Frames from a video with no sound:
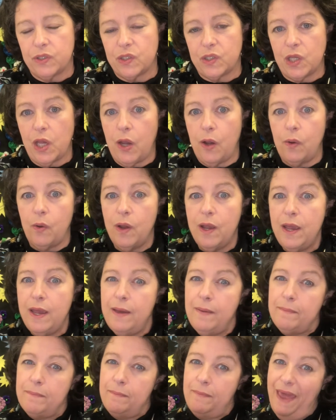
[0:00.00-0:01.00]
So
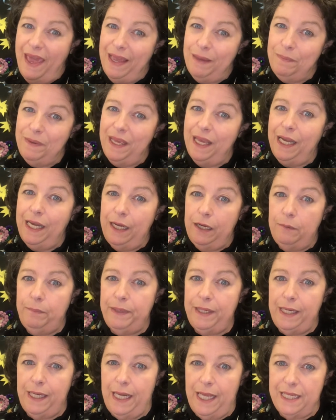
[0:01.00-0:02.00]
maybe a little
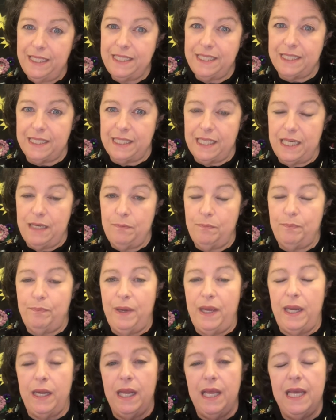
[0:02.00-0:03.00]
bit less sleep,
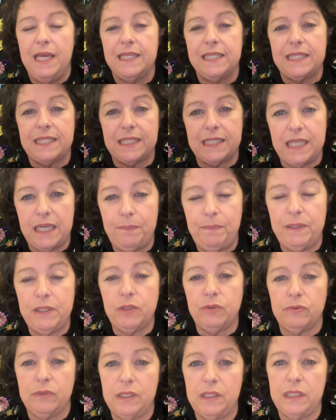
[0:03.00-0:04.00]
but sleep
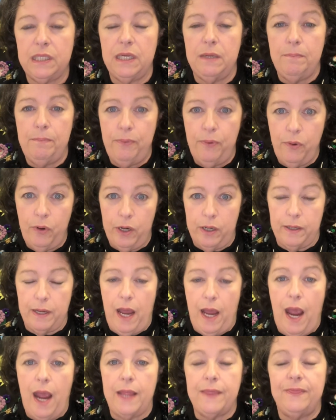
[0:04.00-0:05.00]
is really important.